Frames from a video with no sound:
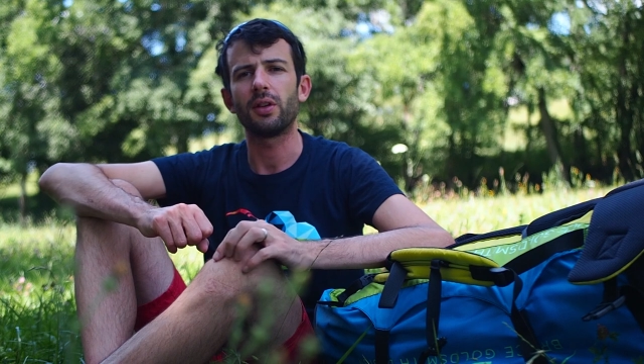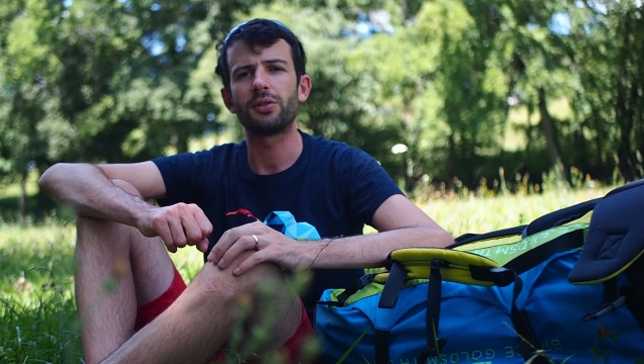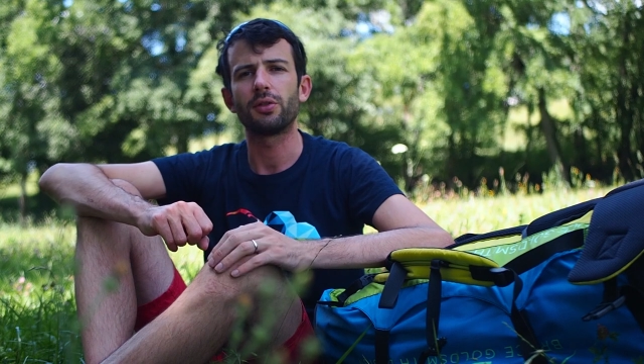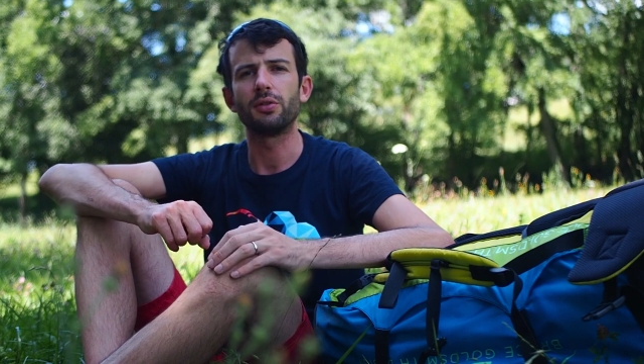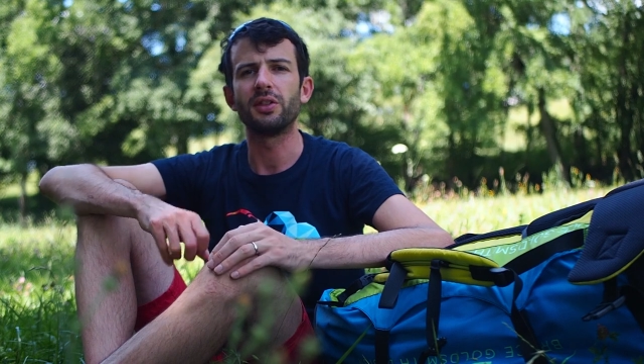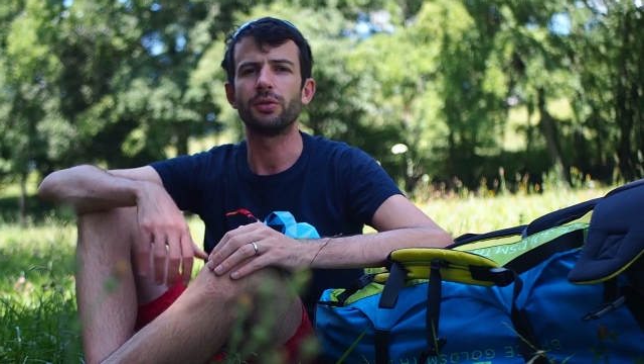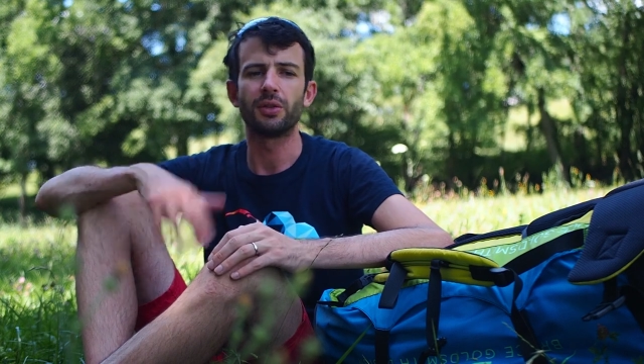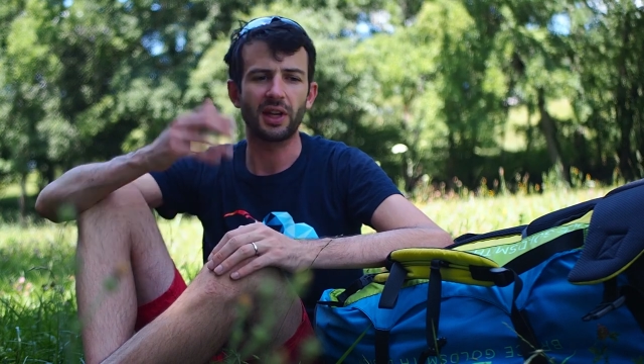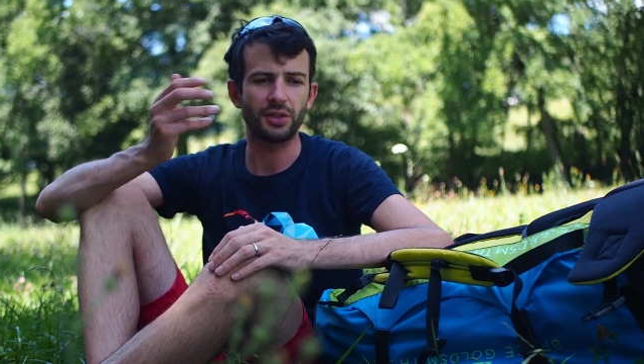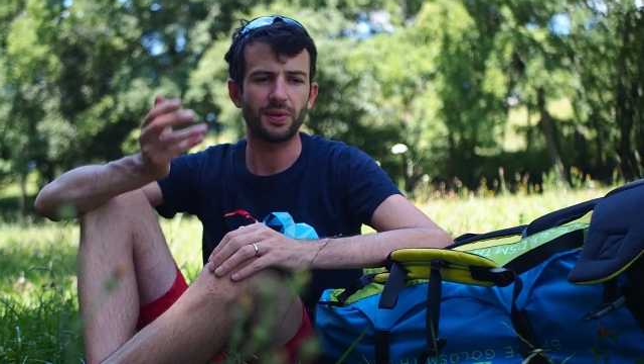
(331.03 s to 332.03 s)
lot, so you need to
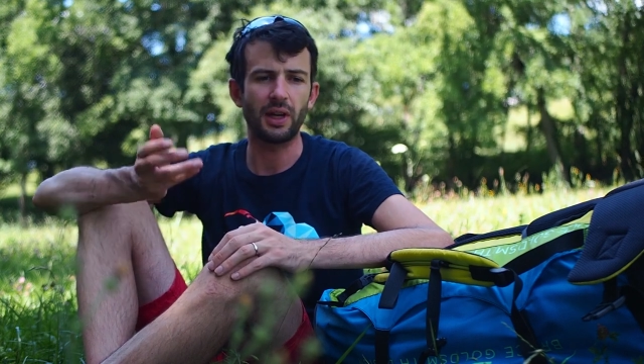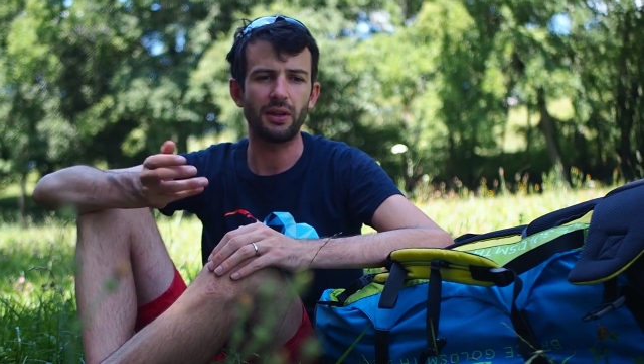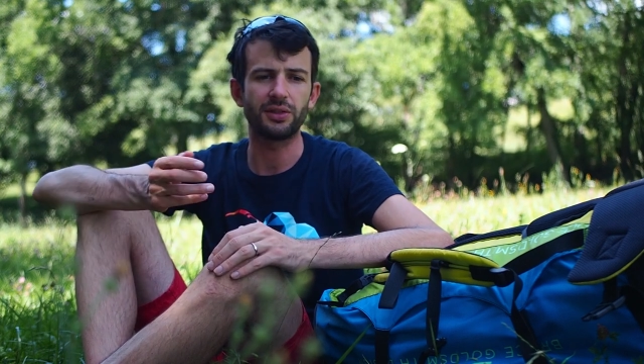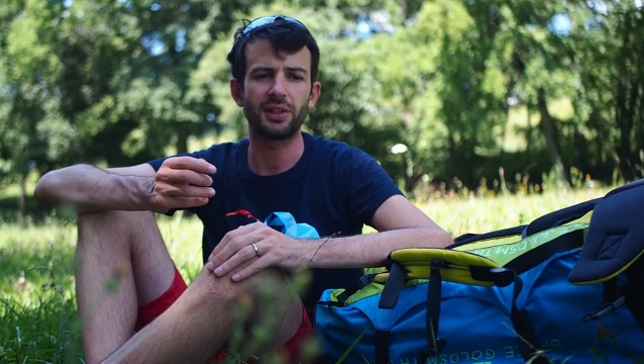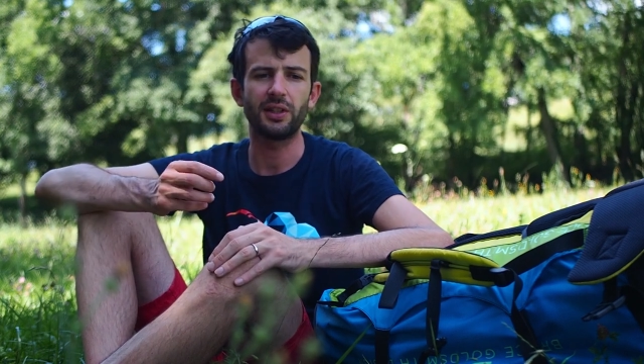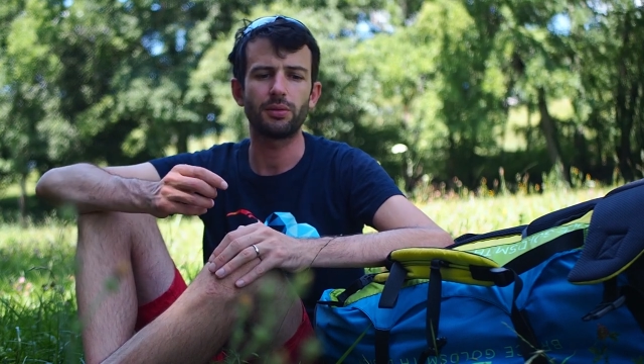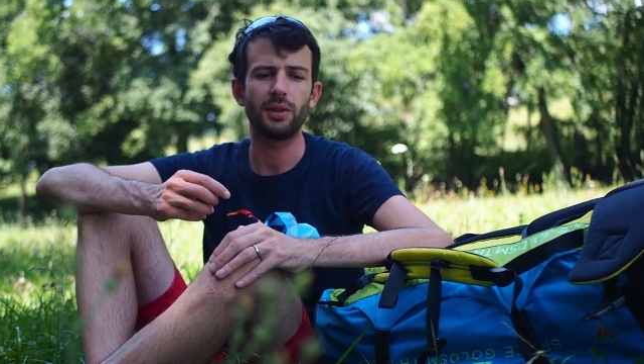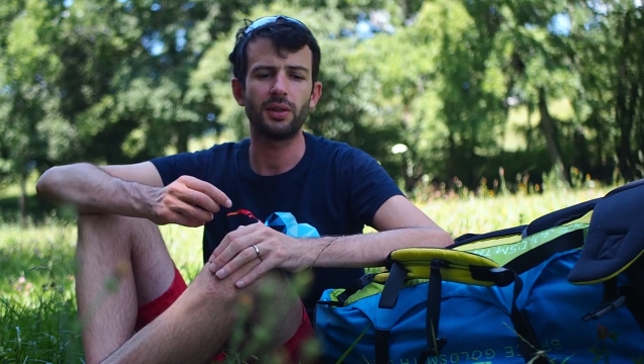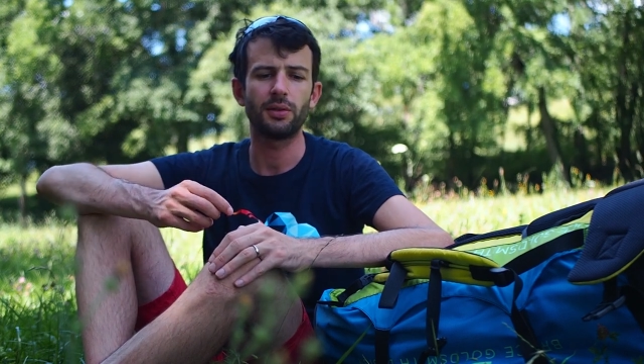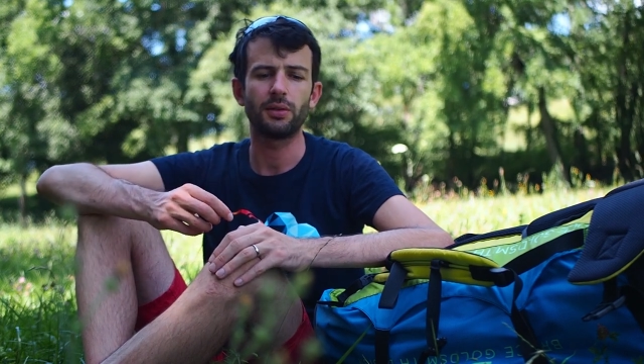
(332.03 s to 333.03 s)
catch the outside
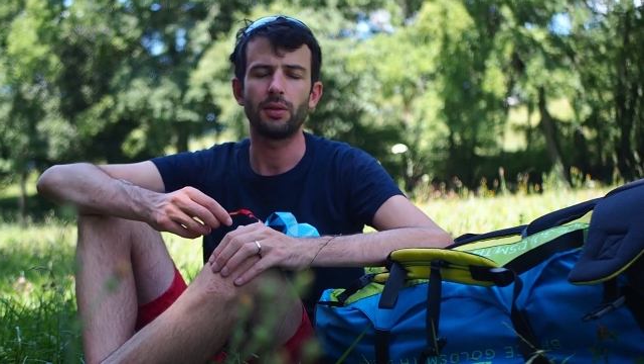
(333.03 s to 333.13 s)
quite